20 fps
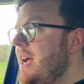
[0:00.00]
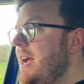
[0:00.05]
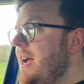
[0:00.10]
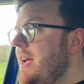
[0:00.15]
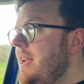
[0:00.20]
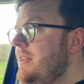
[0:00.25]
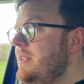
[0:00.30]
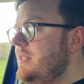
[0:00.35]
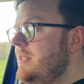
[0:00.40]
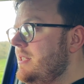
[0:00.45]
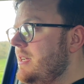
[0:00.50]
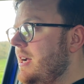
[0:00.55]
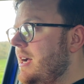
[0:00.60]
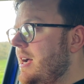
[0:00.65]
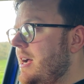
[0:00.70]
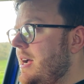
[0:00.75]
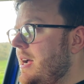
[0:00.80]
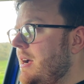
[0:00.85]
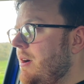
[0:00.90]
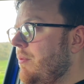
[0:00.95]
and
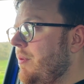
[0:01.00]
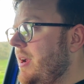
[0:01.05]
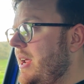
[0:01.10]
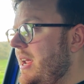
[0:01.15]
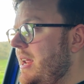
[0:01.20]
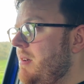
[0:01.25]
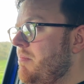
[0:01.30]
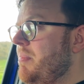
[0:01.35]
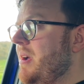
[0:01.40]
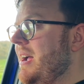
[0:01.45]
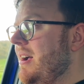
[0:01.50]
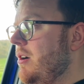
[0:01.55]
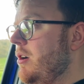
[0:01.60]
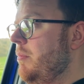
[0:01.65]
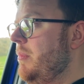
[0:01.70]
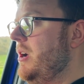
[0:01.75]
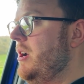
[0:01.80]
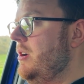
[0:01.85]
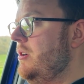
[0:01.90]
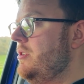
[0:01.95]
we're in
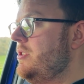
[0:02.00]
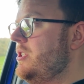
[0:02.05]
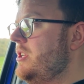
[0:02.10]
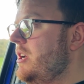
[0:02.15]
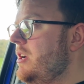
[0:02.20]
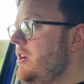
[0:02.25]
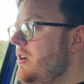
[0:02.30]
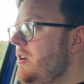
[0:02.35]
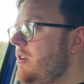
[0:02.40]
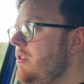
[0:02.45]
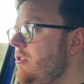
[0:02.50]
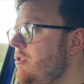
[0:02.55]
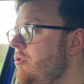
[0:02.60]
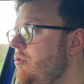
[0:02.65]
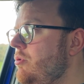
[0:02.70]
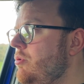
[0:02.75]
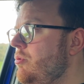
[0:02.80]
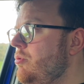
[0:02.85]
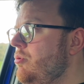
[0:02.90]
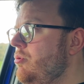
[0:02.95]
power mode,
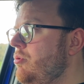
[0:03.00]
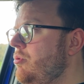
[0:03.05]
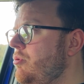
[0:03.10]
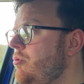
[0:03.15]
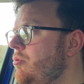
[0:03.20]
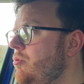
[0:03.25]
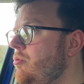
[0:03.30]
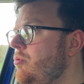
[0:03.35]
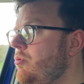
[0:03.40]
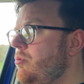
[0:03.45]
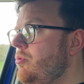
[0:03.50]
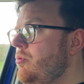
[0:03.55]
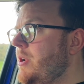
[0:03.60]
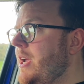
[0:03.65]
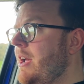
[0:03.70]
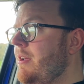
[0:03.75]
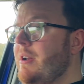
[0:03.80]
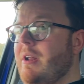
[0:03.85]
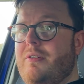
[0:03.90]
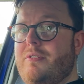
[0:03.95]
so
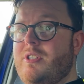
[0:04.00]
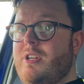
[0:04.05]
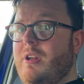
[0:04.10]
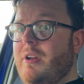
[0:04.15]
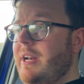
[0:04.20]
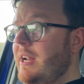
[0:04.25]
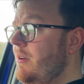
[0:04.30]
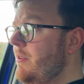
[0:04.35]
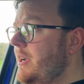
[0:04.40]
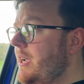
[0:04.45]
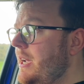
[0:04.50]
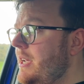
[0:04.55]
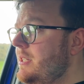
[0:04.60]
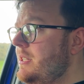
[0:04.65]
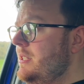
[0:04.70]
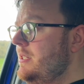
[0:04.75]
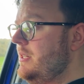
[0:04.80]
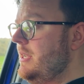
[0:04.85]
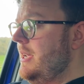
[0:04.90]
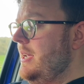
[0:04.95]
countdown start now, I
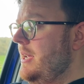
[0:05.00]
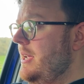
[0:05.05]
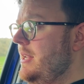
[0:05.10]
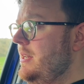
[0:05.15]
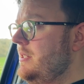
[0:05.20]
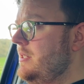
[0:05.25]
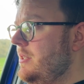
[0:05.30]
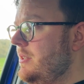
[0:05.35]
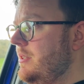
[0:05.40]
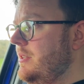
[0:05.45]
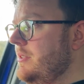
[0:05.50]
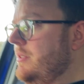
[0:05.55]
guess, and